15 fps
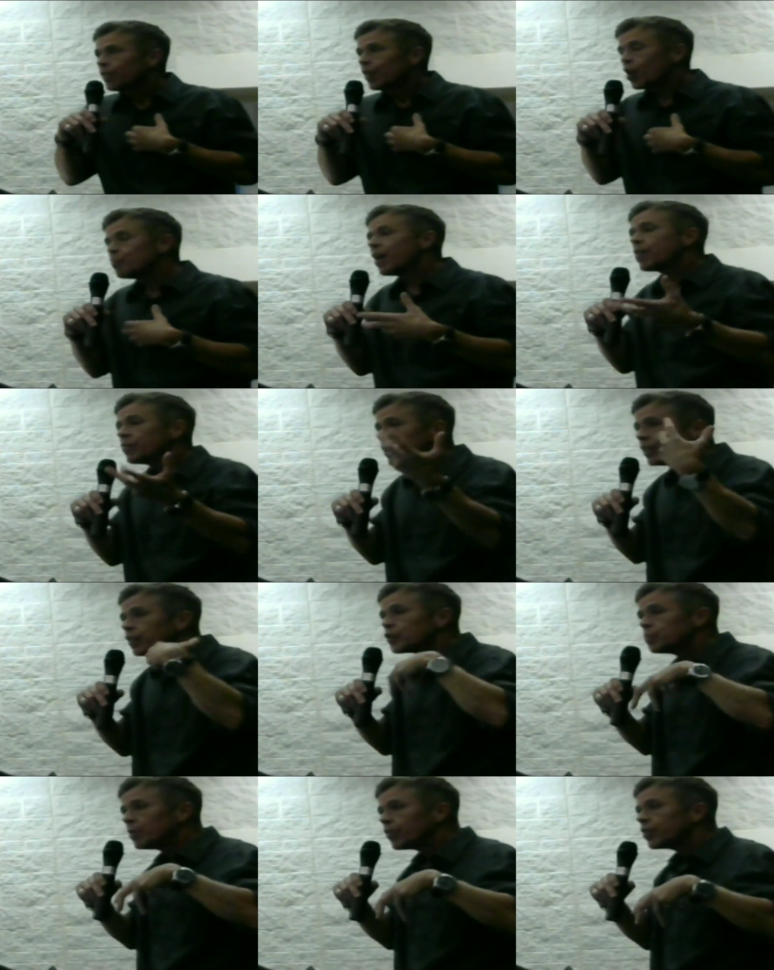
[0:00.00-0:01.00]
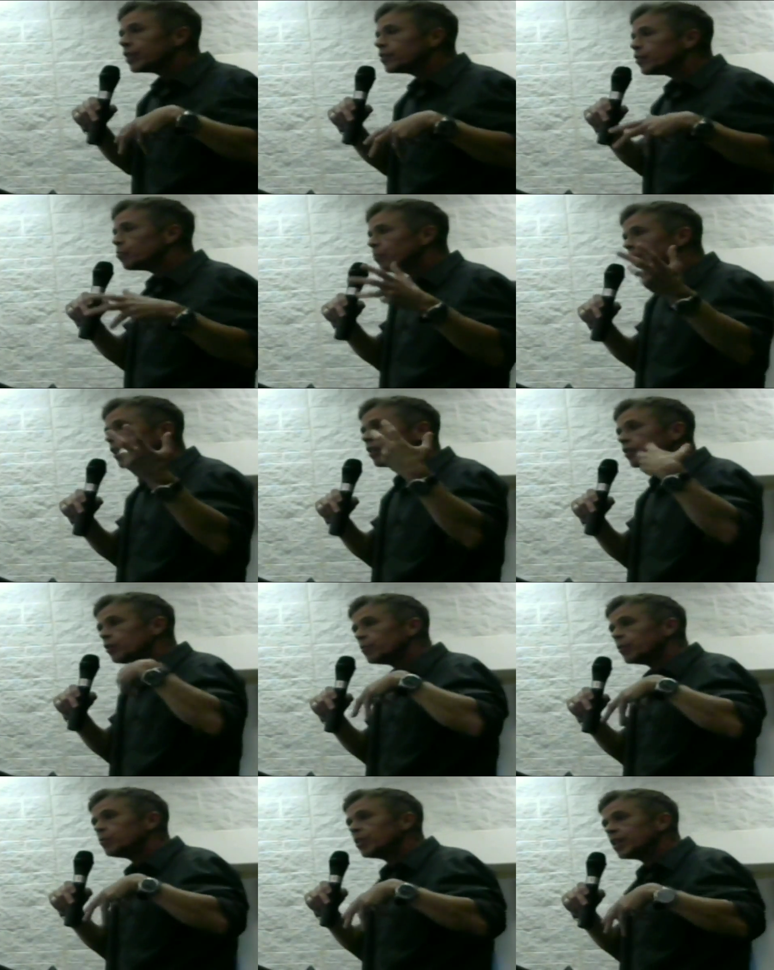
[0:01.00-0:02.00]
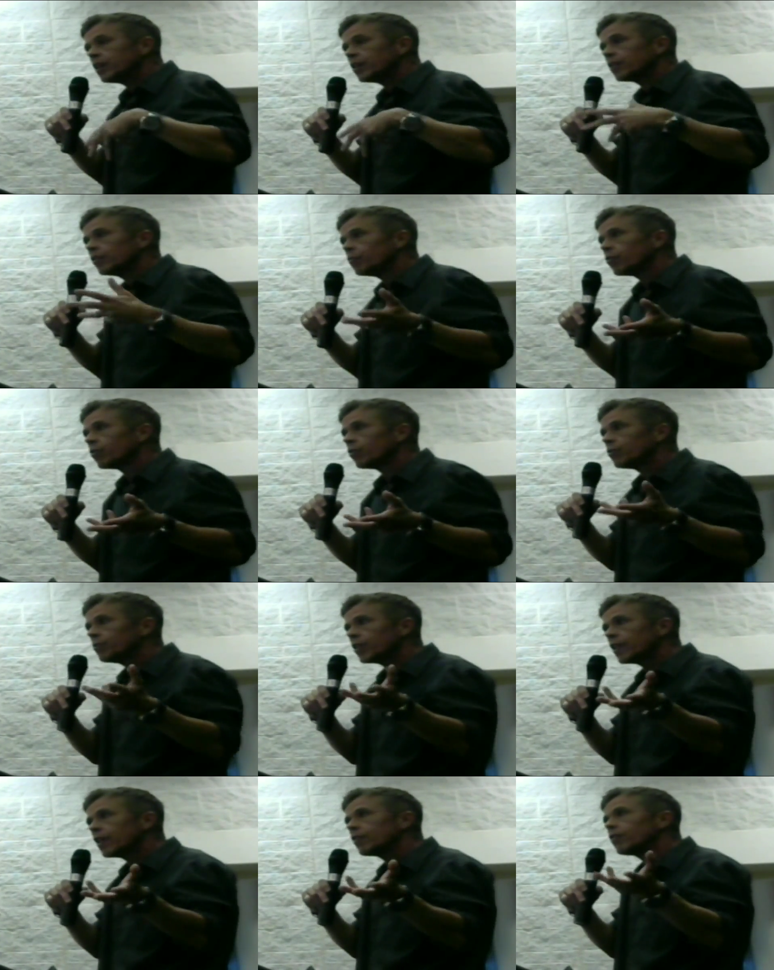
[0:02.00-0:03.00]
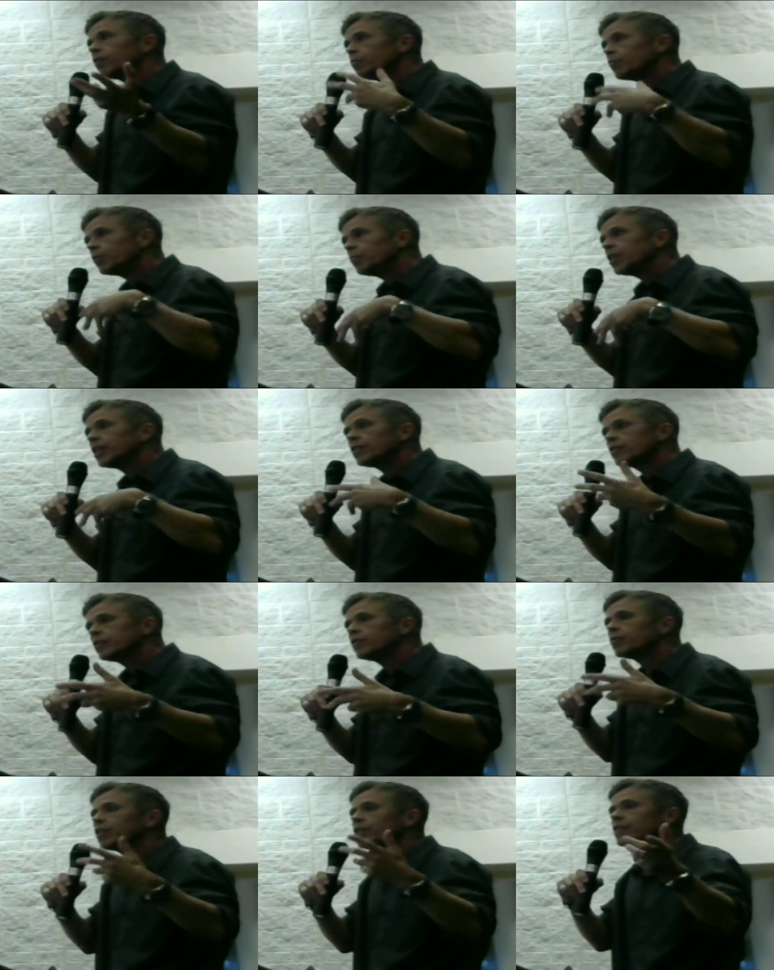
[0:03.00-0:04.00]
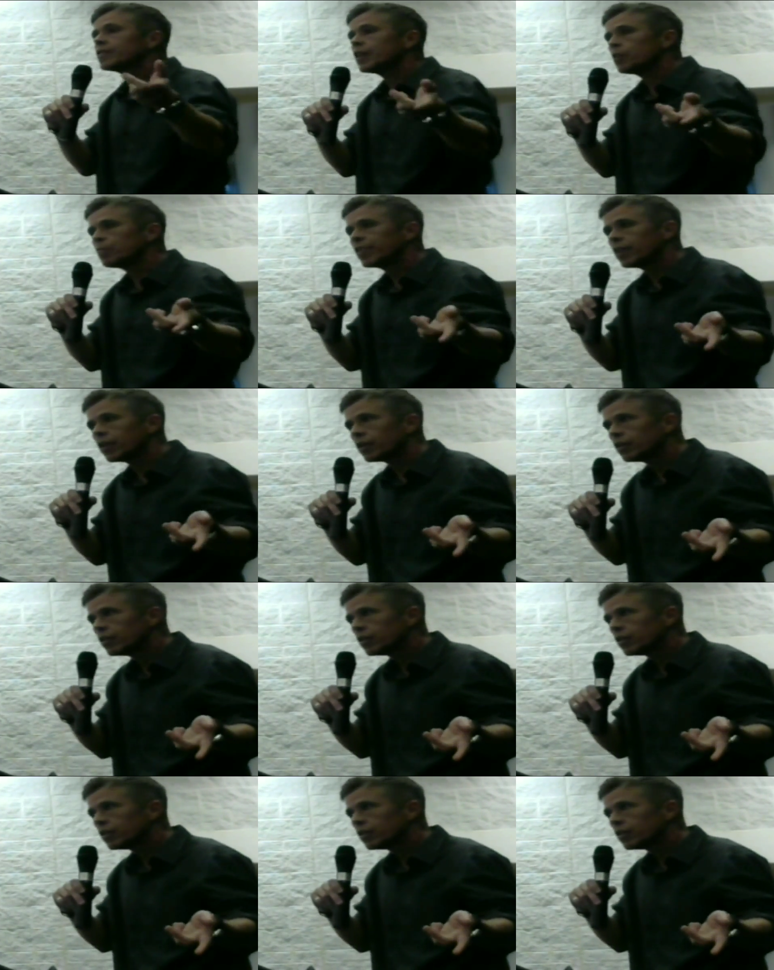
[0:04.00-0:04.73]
I'm having the experience of being a human being in the world with other human beings doing the same thing.